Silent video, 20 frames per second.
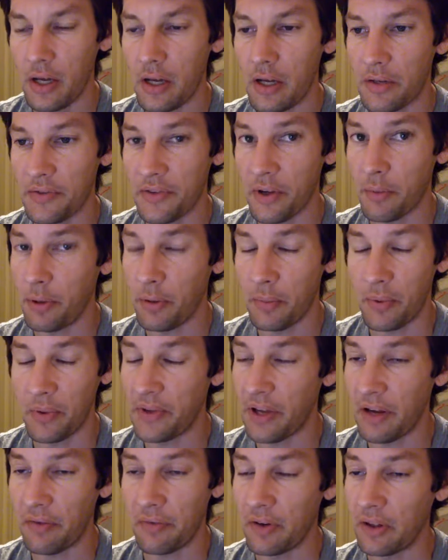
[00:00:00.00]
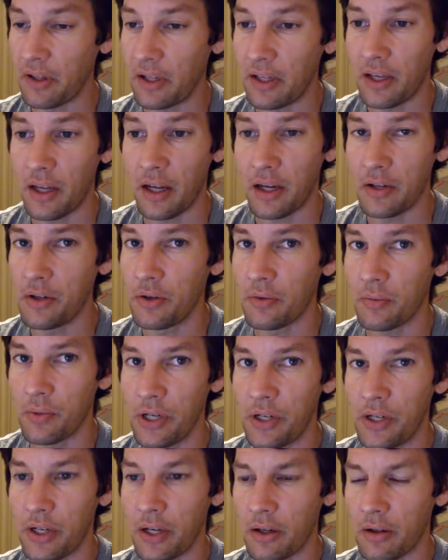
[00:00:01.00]
Some people definitely can't do
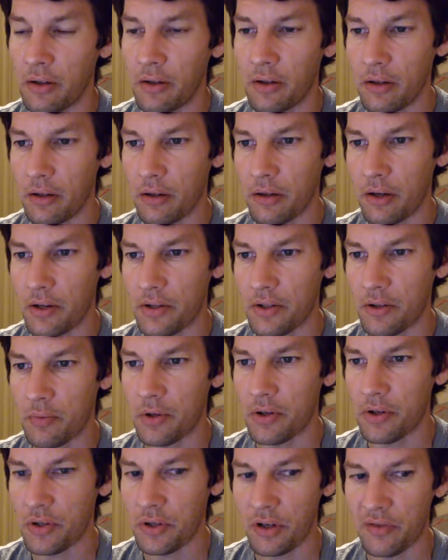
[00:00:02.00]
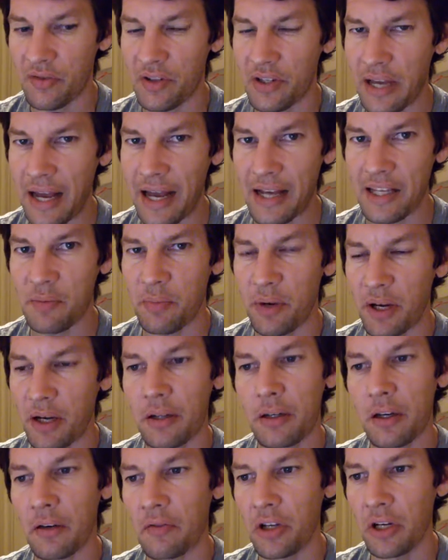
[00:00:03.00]
retail. The customer service
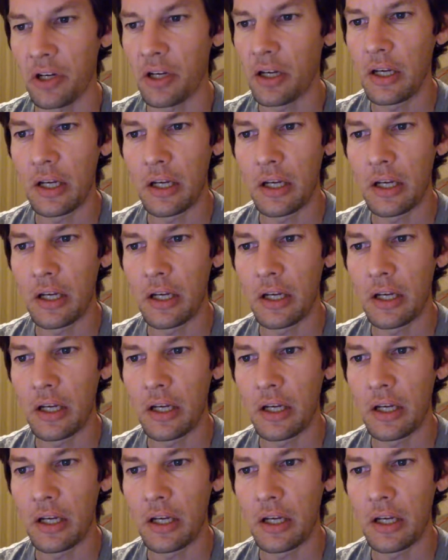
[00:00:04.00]
aspect of it,